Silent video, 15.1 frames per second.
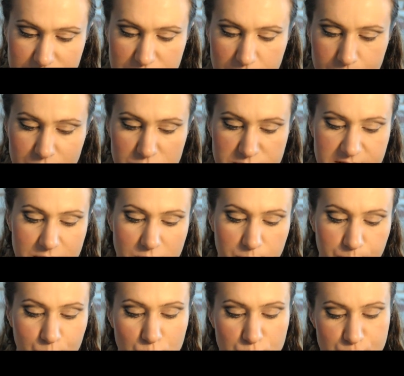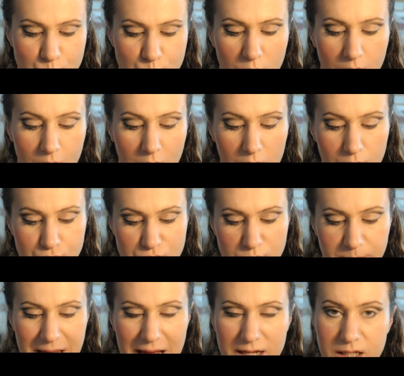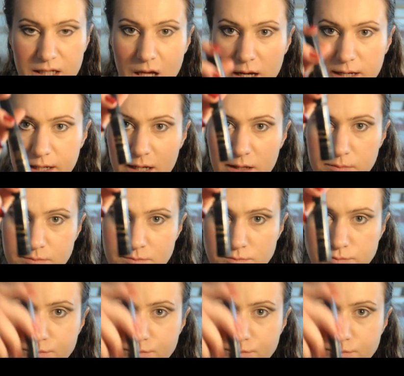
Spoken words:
So I'm using the Bourjois Ultra Black liner,